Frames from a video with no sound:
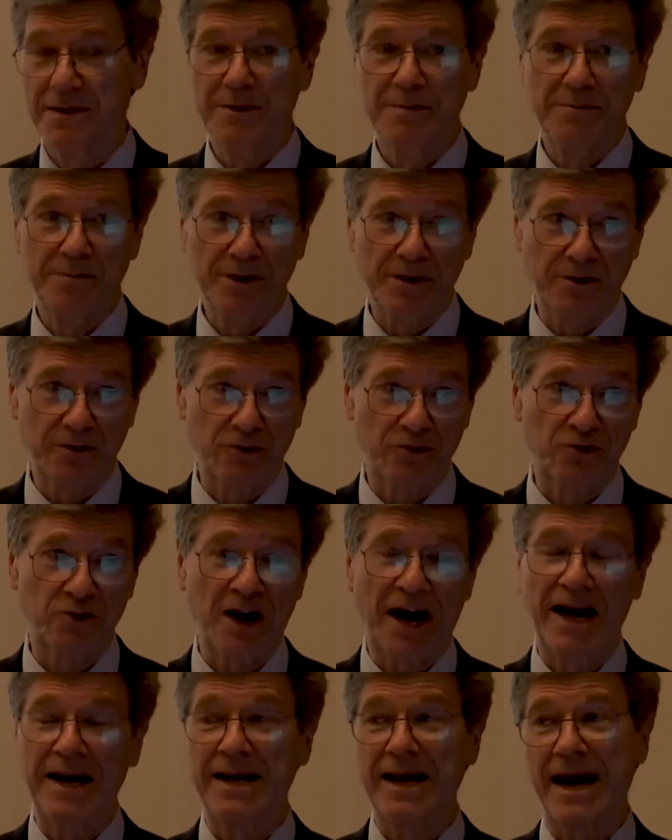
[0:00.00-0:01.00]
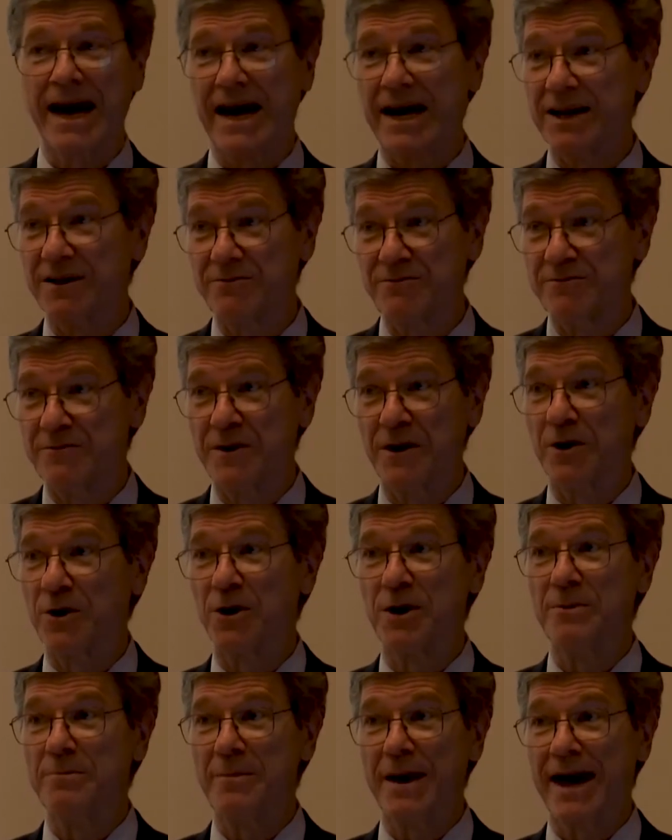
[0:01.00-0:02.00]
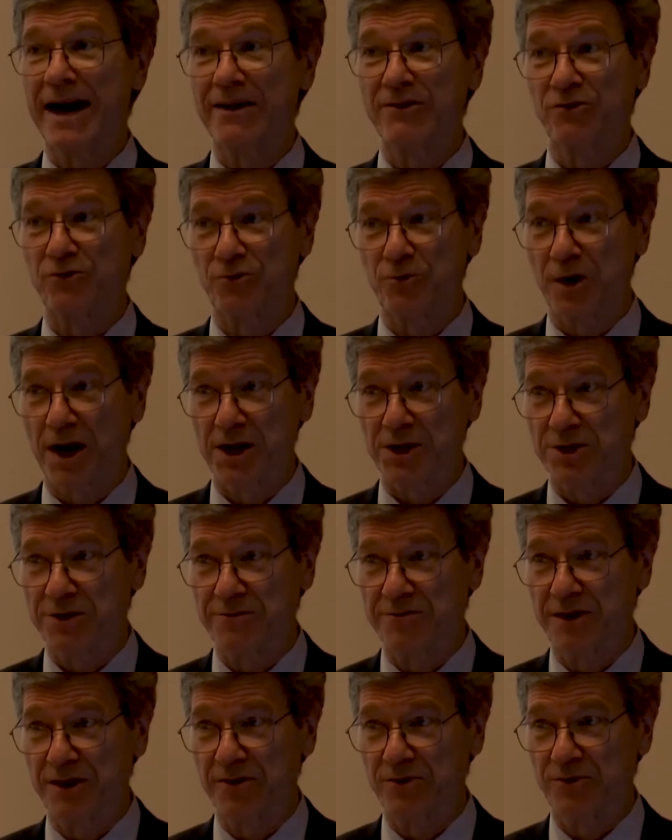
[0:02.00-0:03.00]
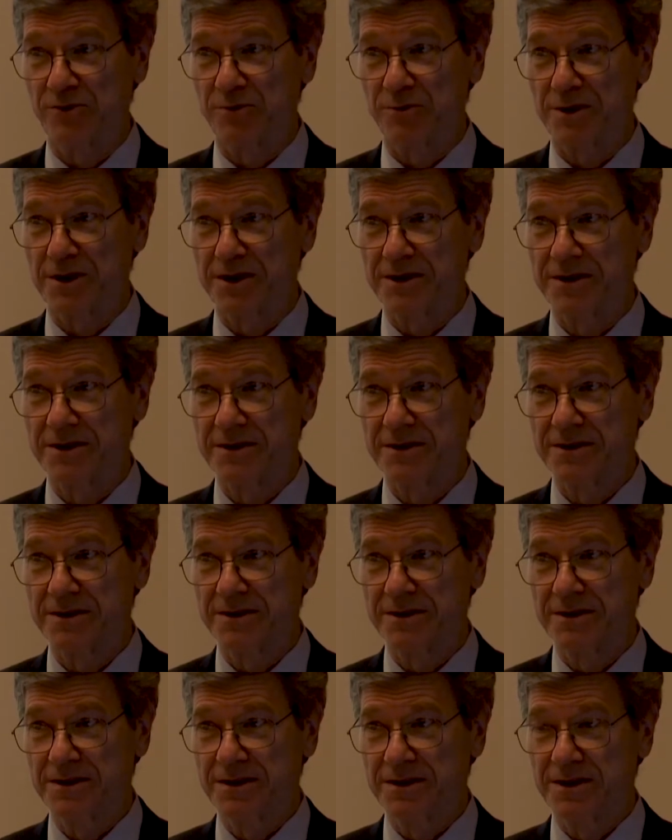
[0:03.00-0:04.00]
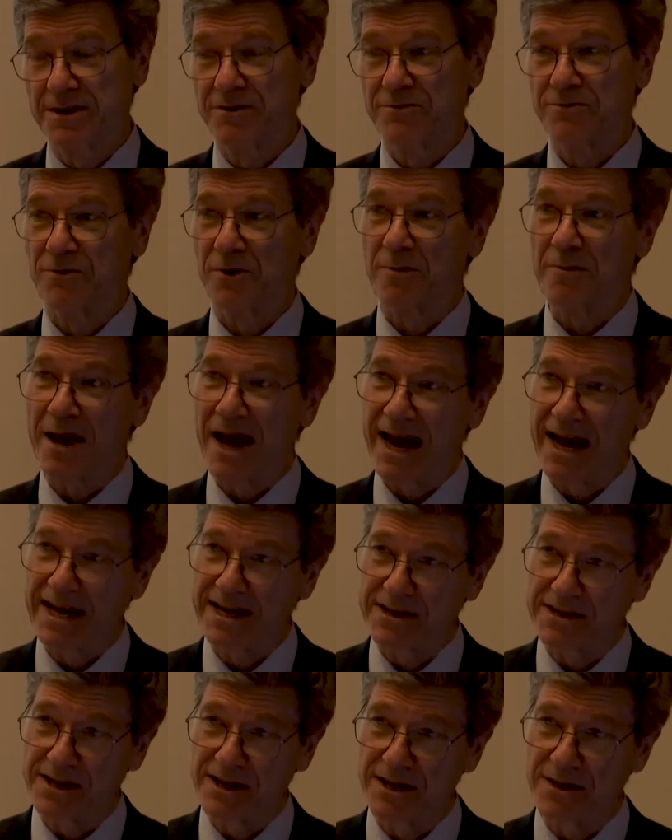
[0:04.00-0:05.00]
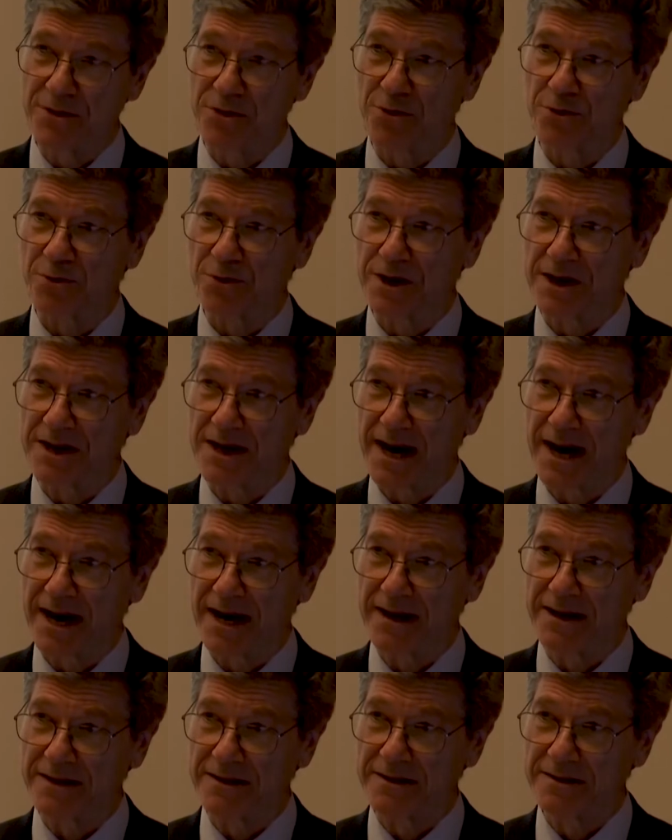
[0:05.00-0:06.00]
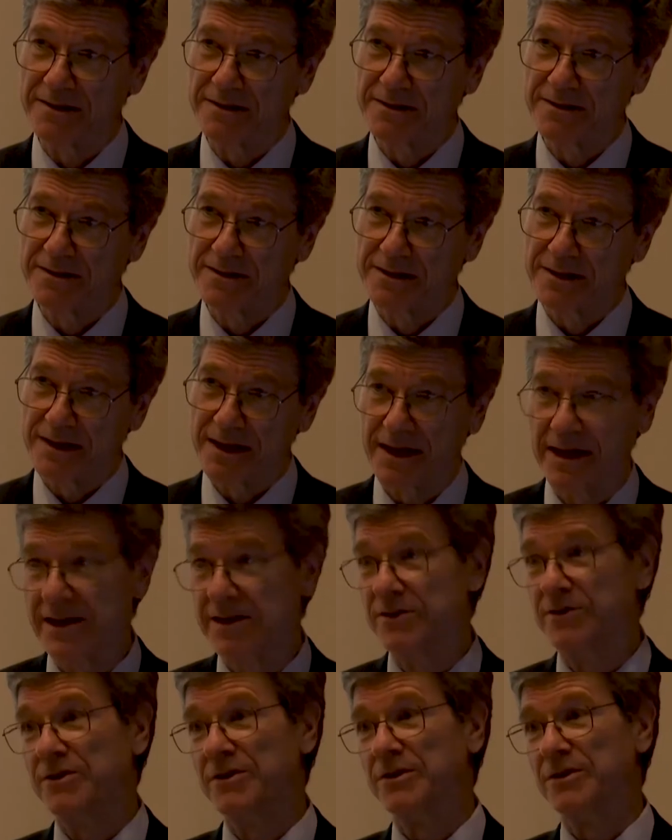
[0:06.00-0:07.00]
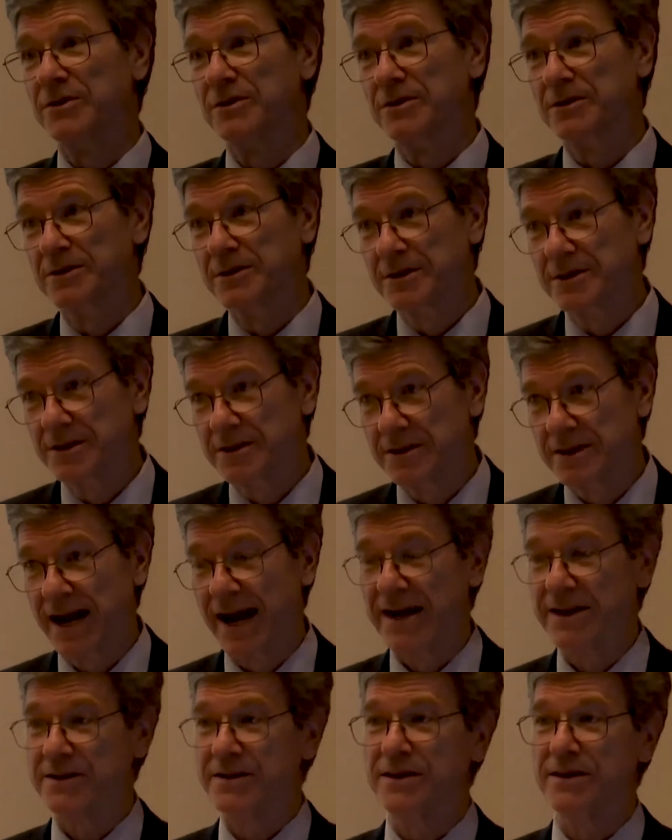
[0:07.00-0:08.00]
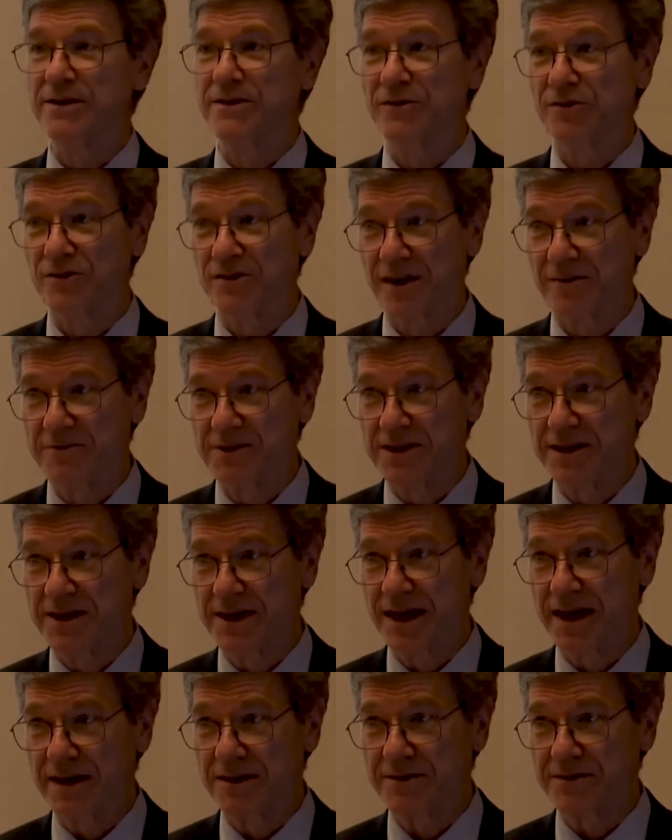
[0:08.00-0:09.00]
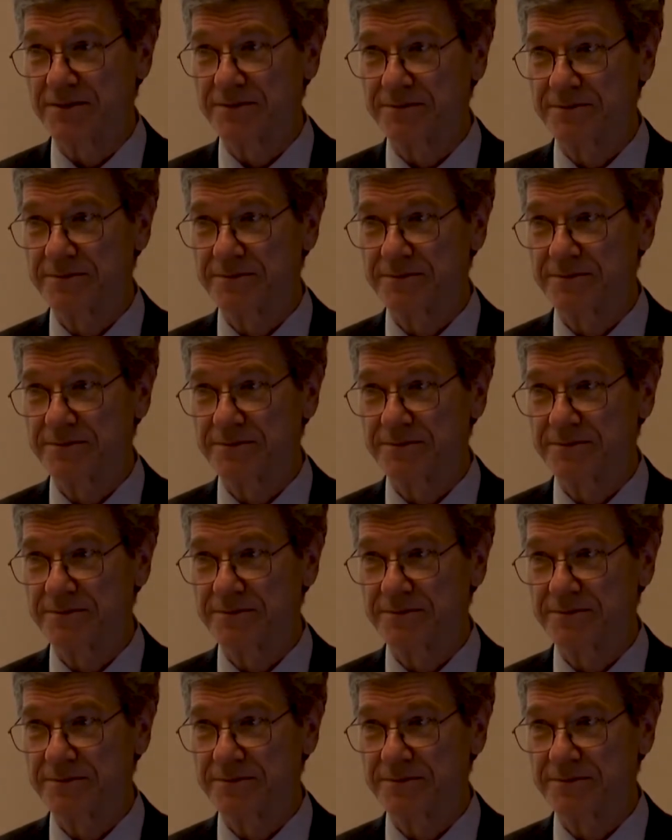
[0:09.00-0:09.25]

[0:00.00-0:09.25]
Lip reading: because China had a very bad stretch of history from 1839 until 1978.